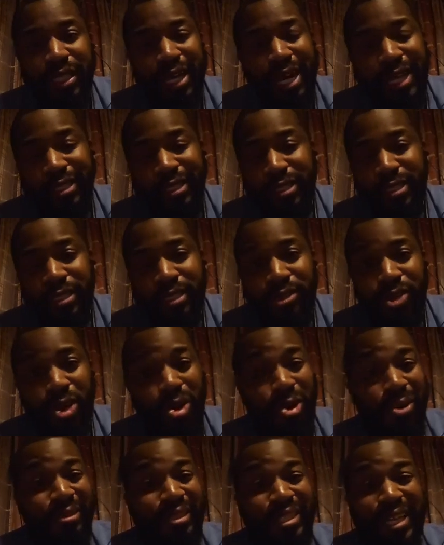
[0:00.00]
God is good
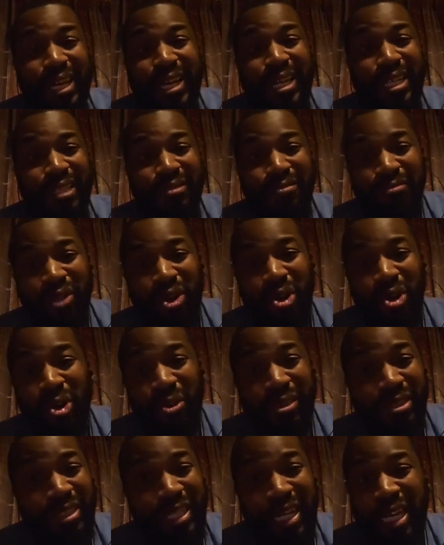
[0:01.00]
all the time.
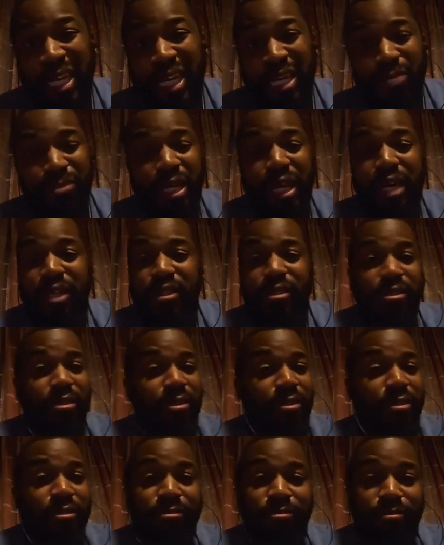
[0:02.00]
All the time. God
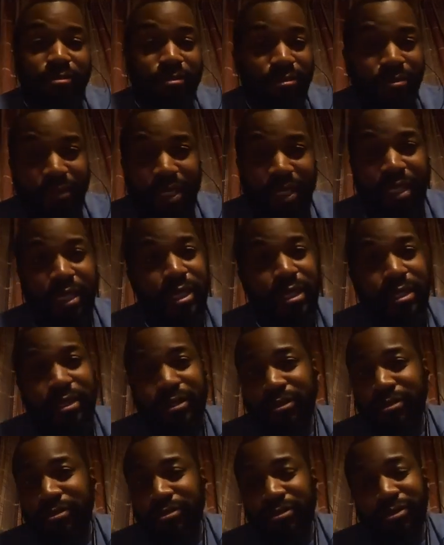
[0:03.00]
is good. He
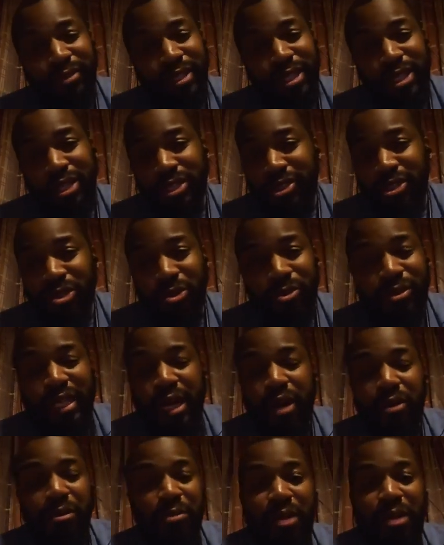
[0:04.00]
is. There is no
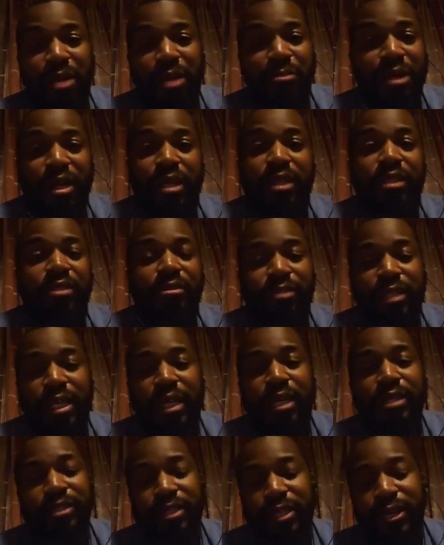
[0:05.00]
doubt in my mind
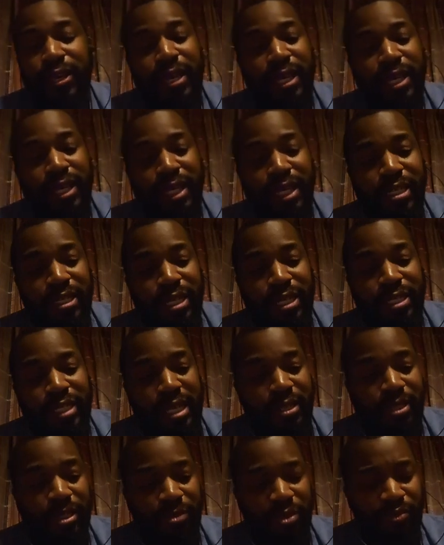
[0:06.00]
that He does
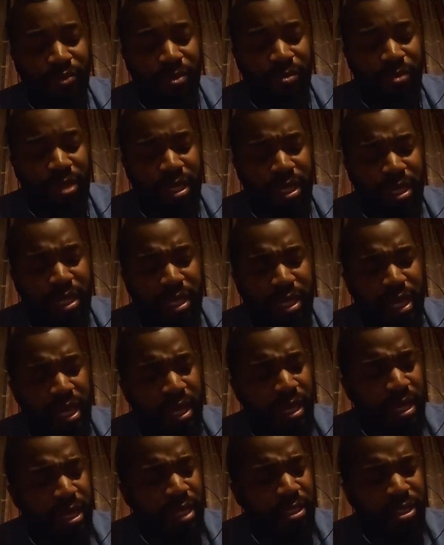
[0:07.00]
have something for me, and
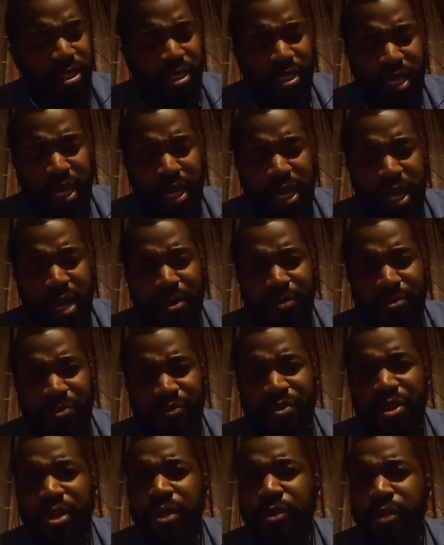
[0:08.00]
I'm
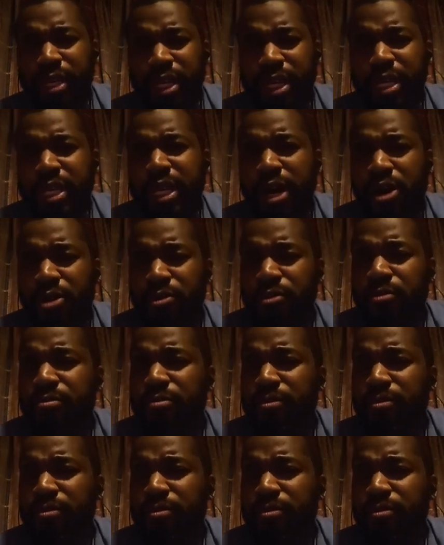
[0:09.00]
figuring it out